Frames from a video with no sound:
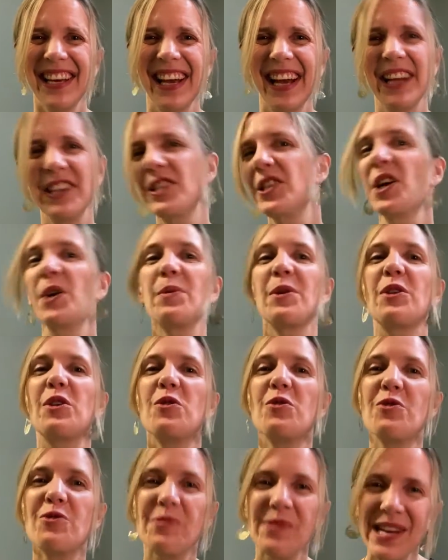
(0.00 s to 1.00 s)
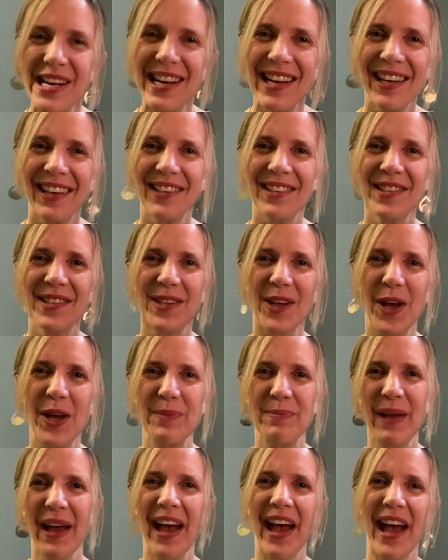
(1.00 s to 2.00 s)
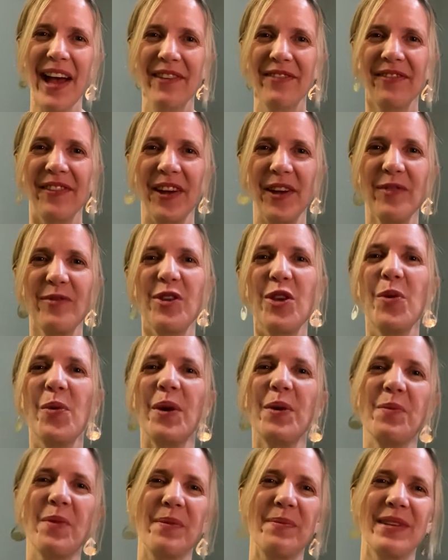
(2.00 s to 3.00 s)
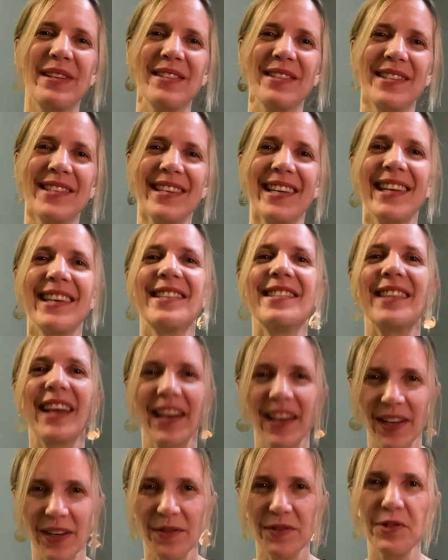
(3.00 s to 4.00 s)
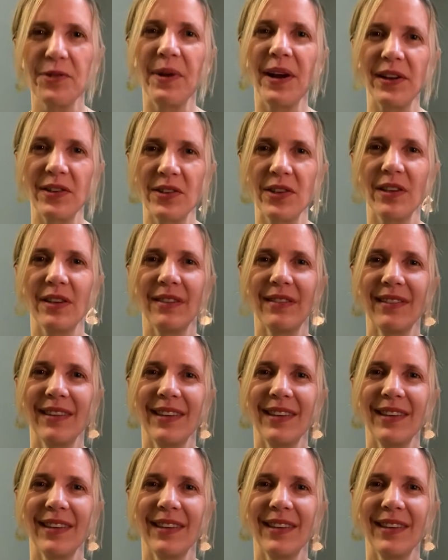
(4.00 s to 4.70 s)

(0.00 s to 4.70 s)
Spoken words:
I share with you greetings on behalf of UN Women's Executive Director,